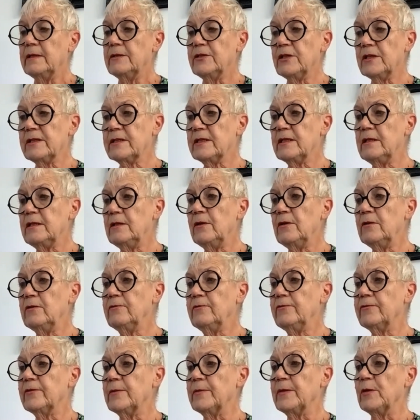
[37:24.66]
Just along
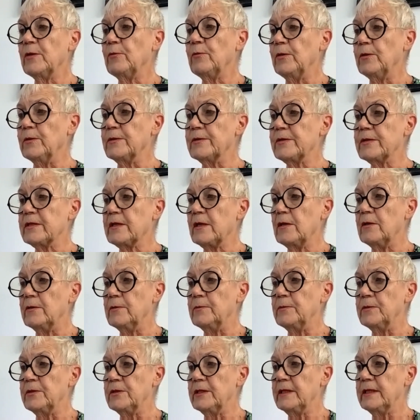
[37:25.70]
from the wall
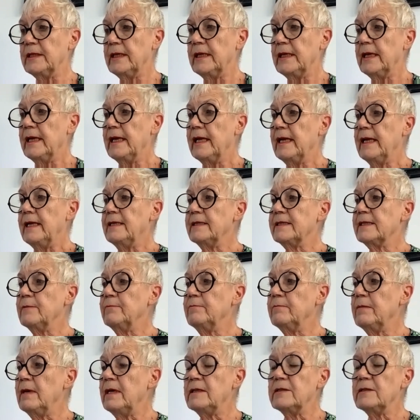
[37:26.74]
sculpture is
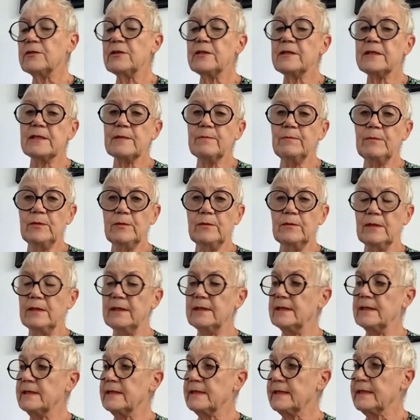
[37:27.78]
a much
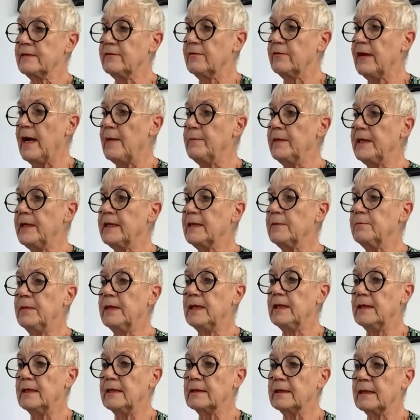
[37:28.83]
smaller ceramic
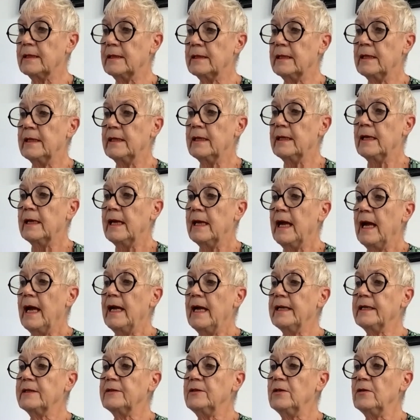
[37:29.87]
plaque
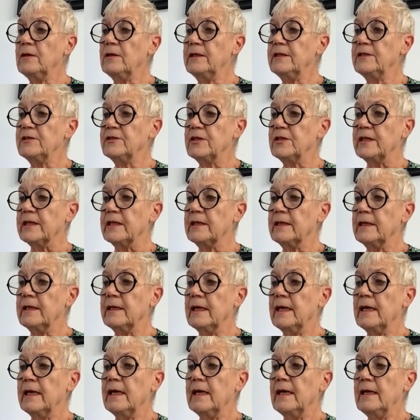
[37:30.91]
acknowledging
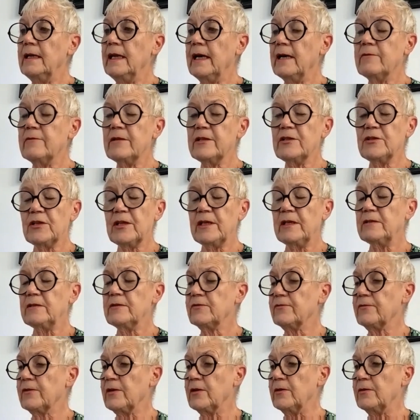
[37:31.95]
La
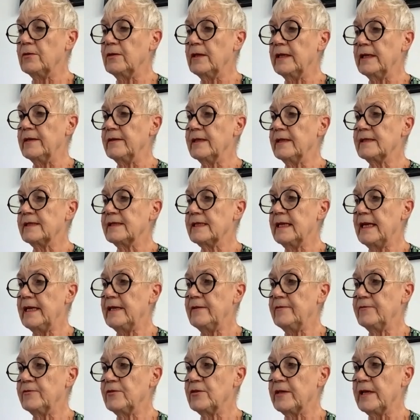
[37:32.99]
Rochelle's role in the
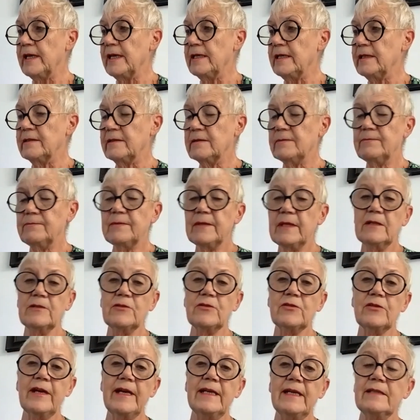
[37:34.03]
slave trade, a
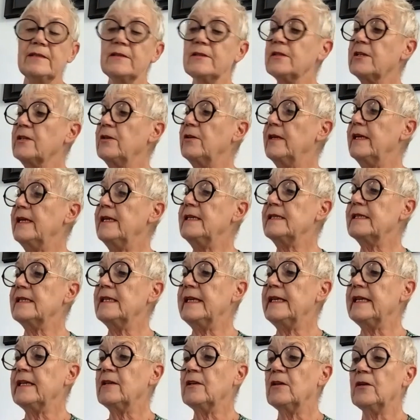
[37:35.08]
trade so
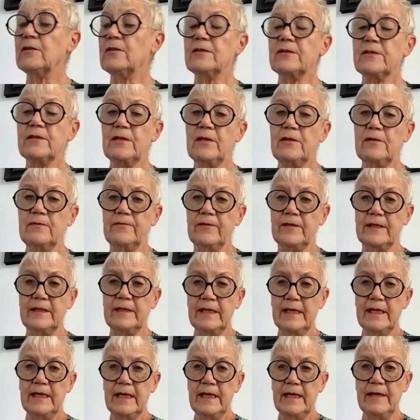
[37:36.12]
easily glossed over
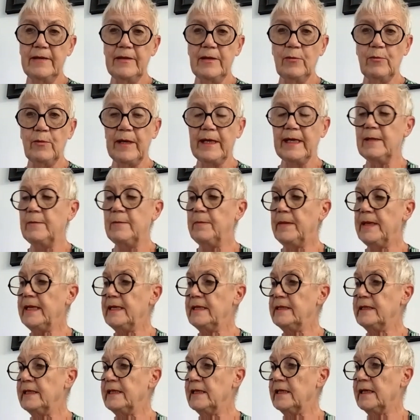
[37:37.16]
in the
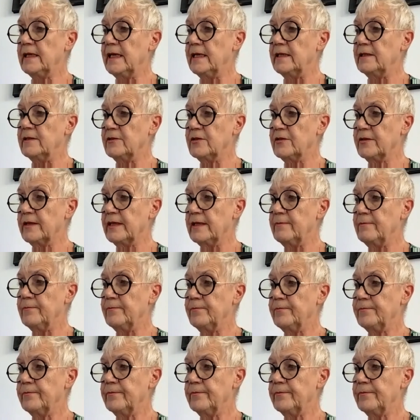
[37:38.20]
Wikipedia entry.